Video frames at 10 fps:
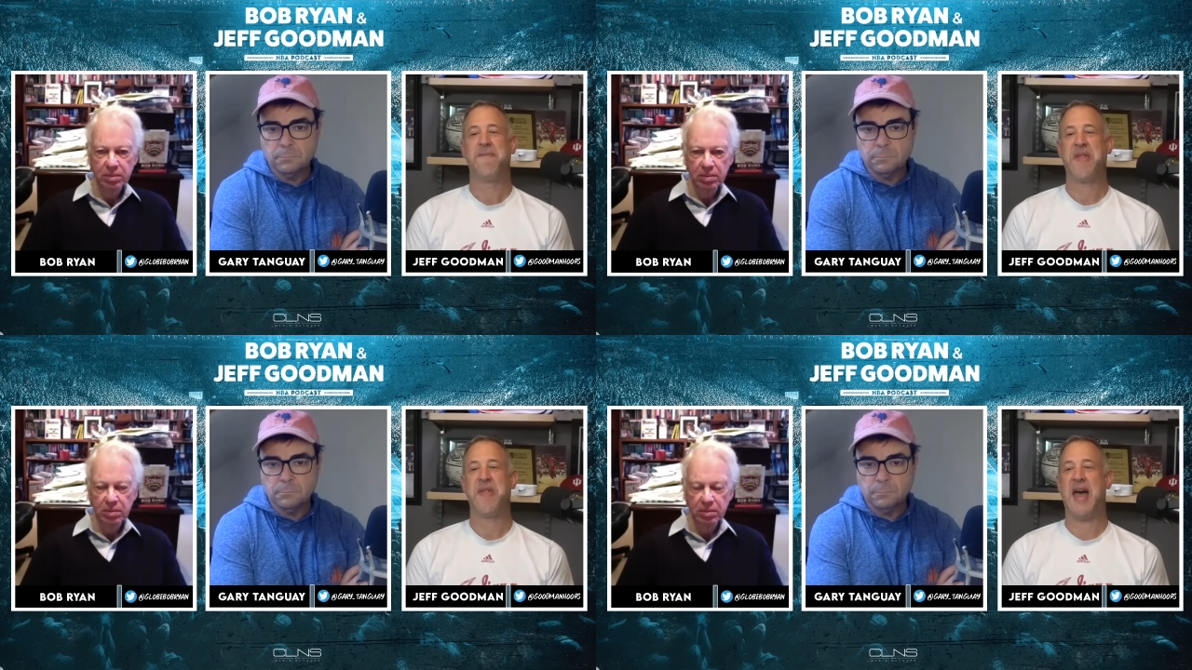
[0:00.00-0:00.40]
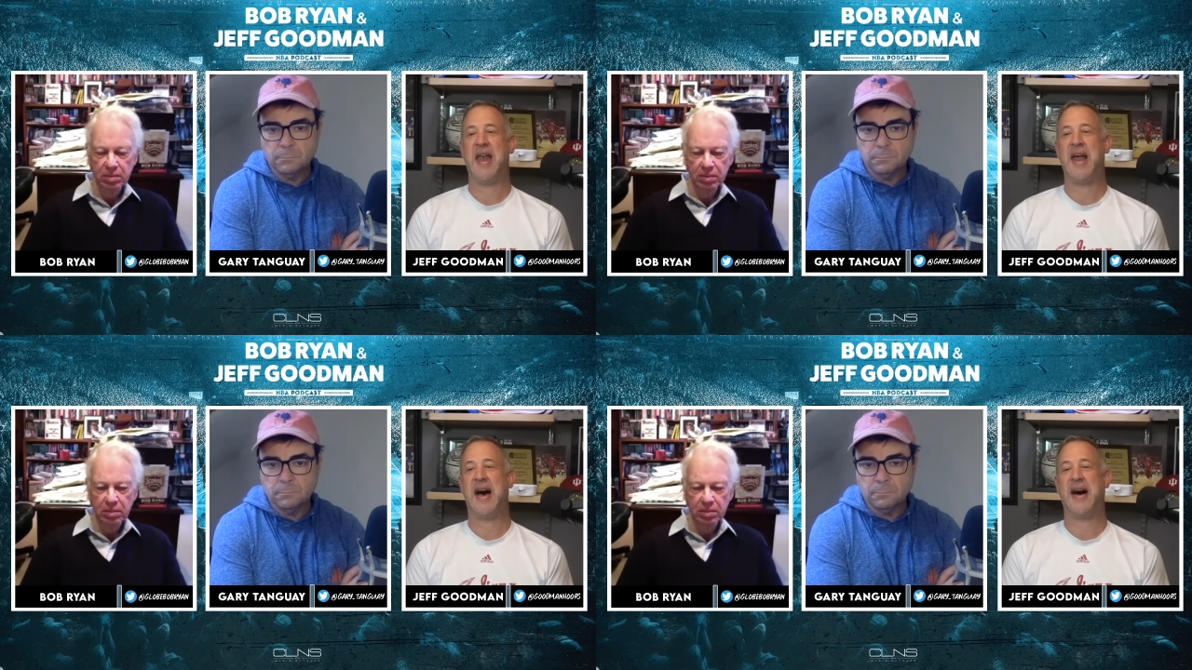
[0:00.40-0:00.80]

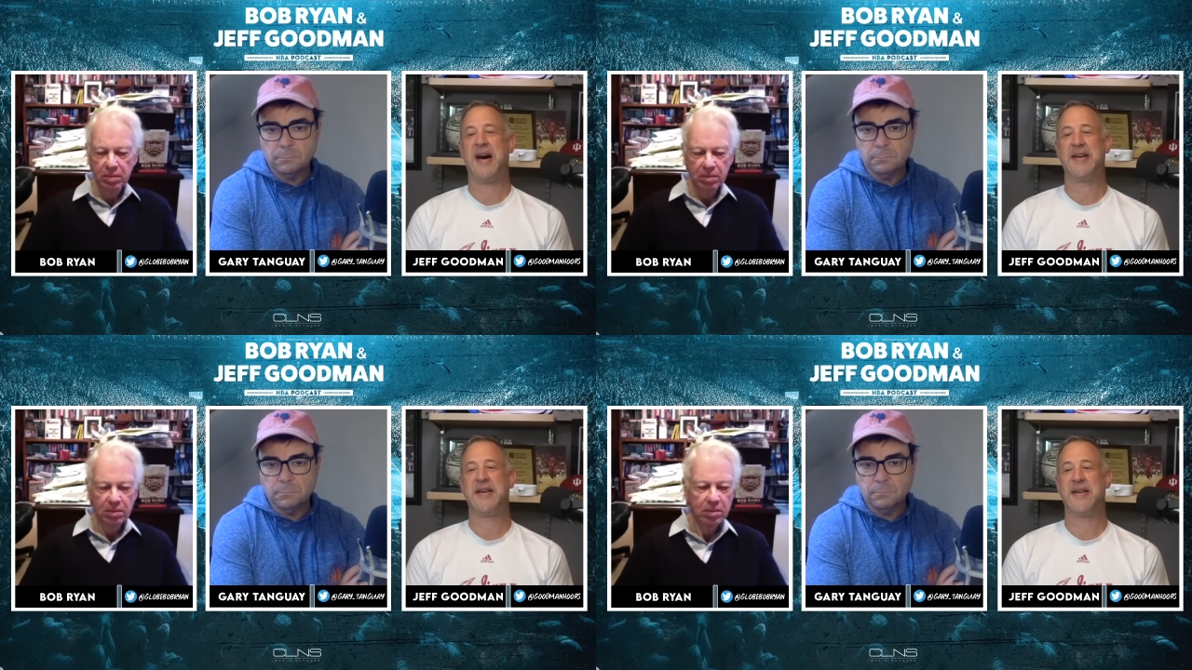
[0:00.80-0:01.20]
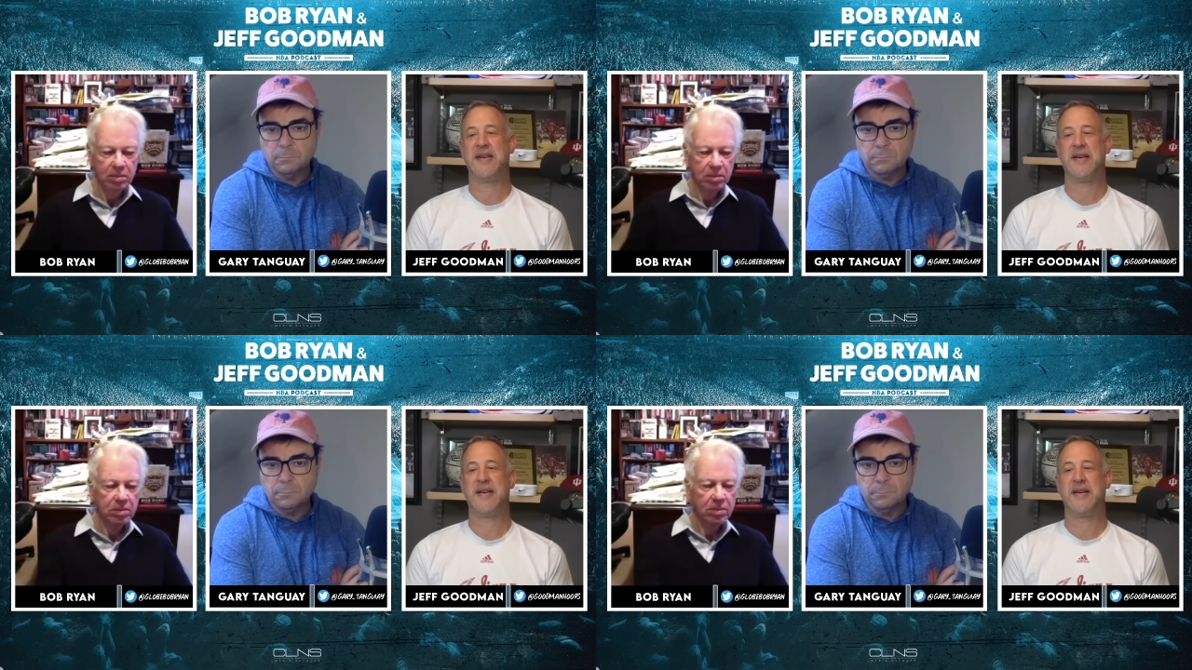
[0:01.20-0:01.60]
Speaker 1: And uh,
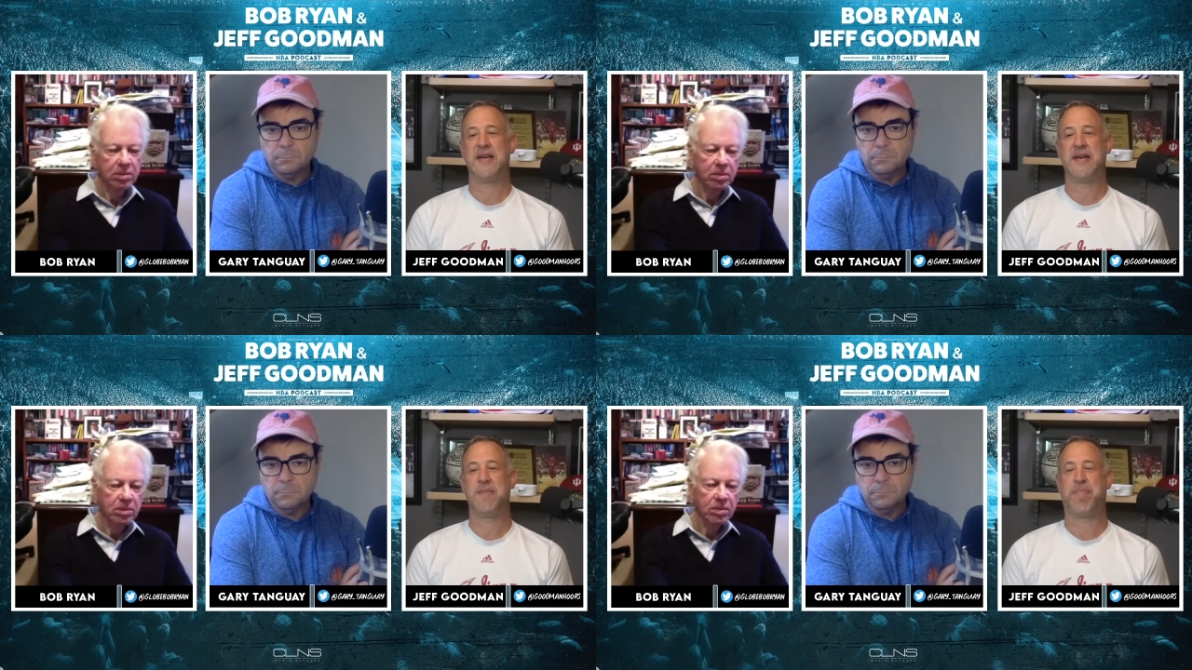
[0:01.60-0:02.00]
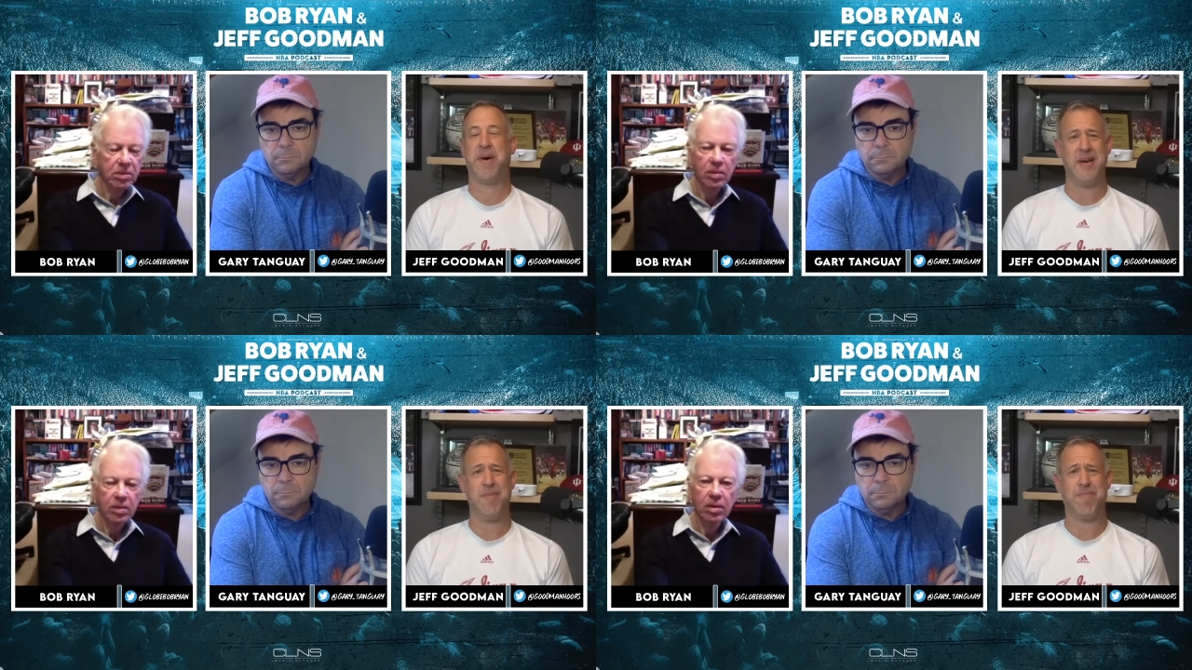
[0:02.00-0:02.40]

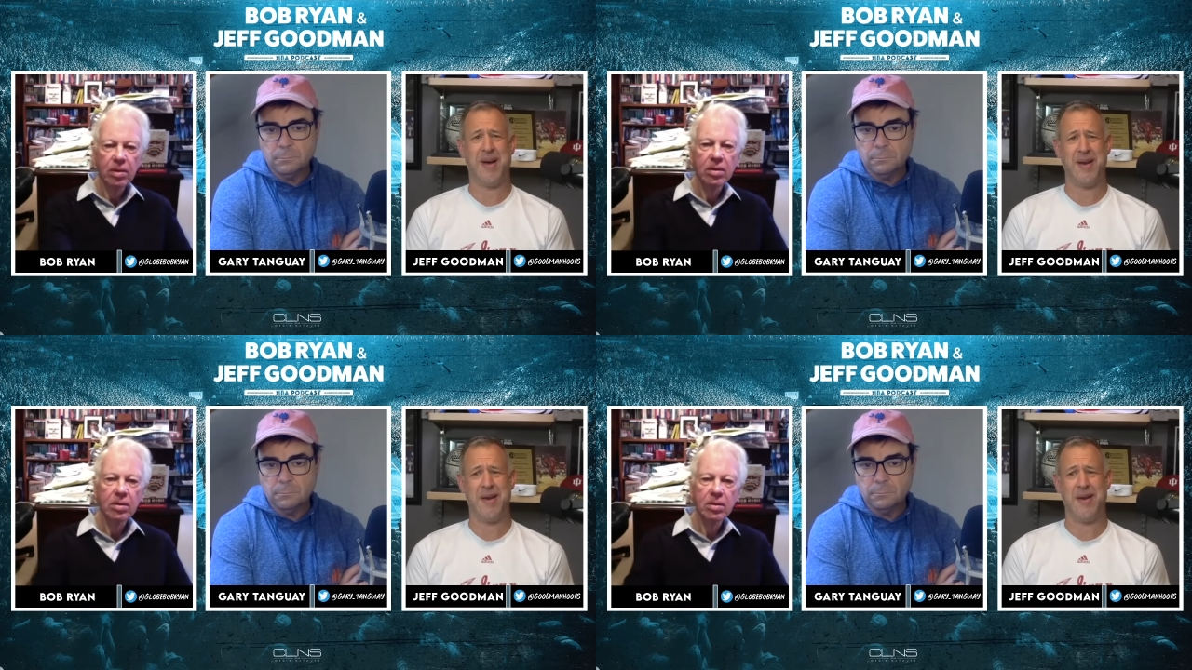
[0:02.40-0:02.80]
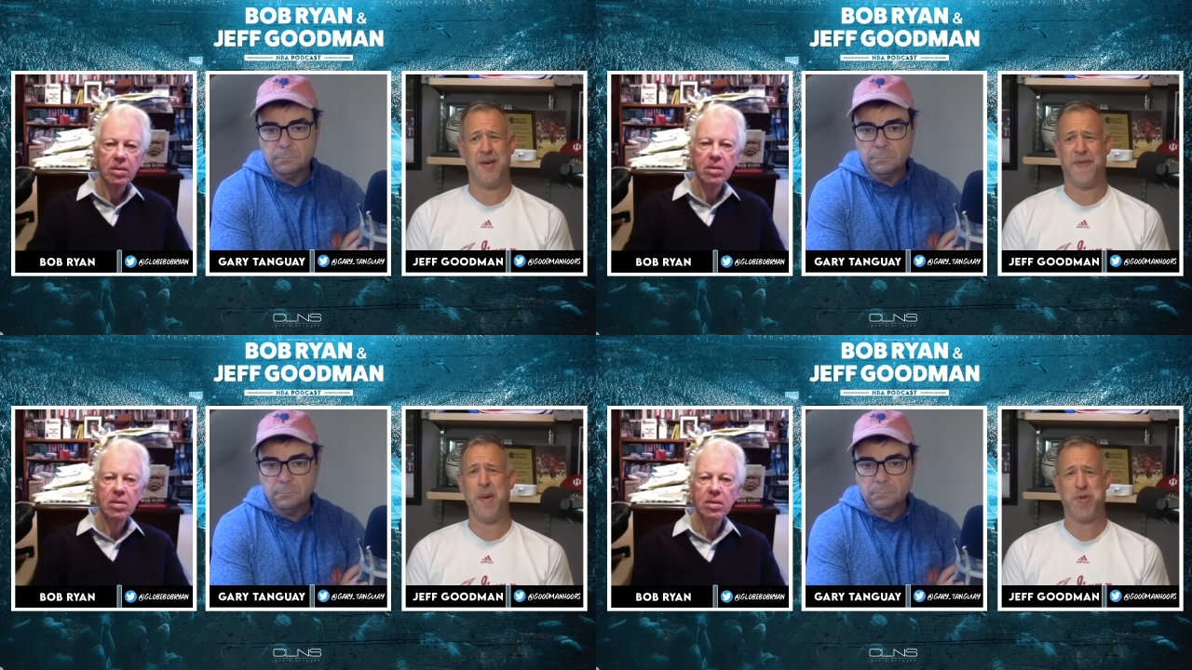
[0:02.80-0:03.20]
but but
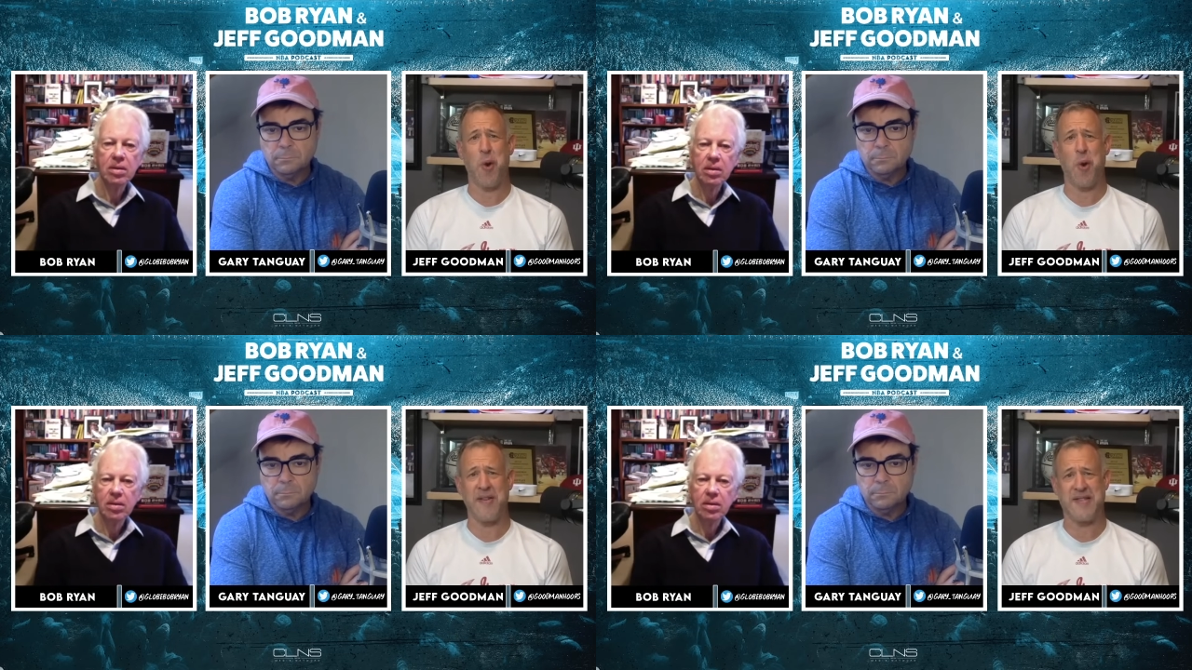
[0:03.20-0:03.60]
if I'm Joel's